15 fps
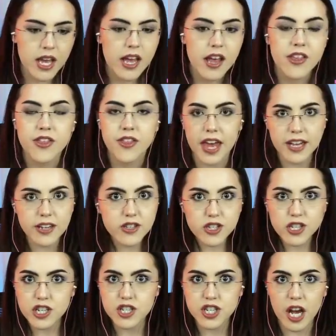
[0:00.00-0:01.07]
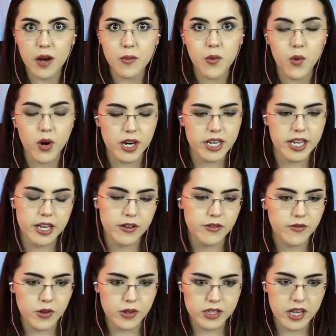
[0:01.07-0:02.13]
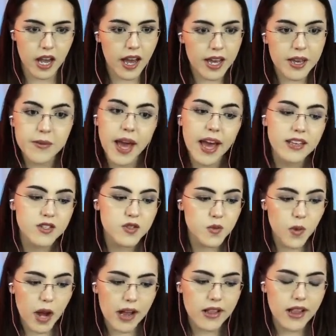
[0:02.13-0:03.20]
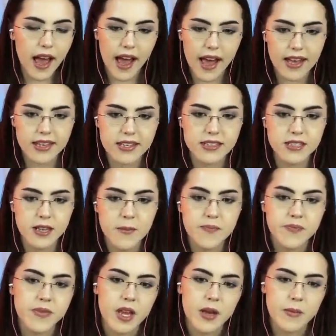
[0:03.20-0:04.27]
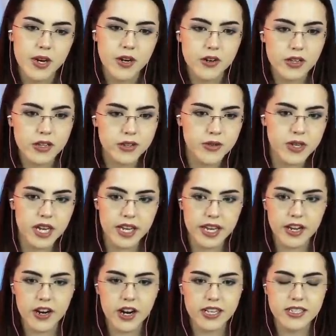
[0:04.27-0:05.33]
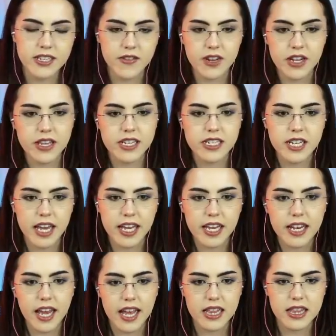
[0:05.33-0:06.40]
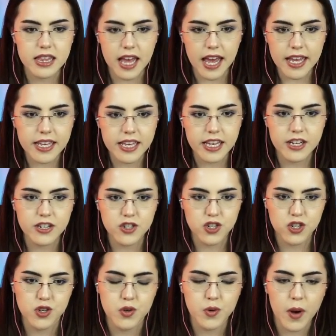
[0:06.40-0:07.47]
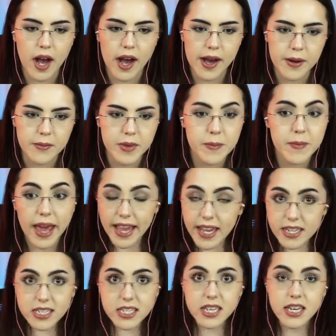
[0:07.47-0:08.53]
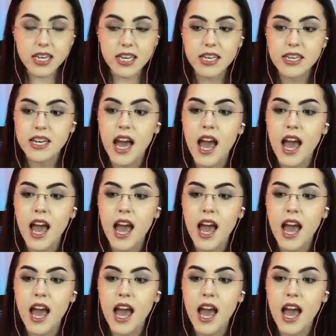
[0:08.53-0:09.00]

thanks to Jeb working full time, as well as my girl Luna here has definitely taken a liking to painting